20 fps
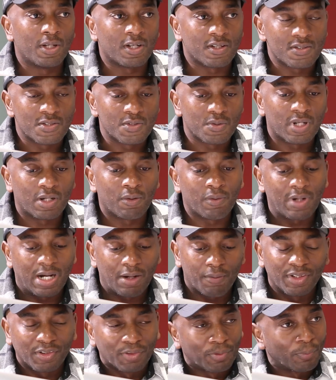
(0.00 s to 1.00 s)
Yeah. So I
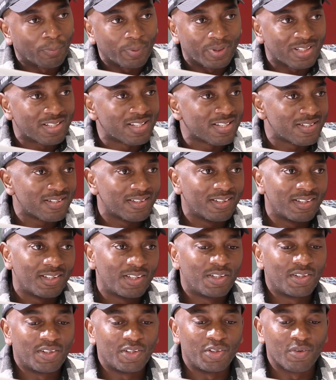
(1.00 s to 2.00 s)
went through it,
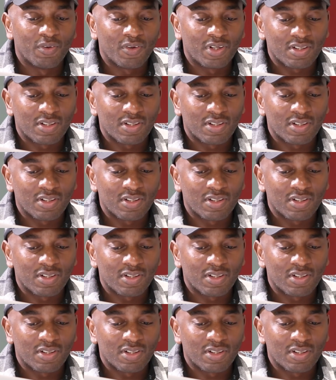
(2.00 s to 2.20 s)
you know,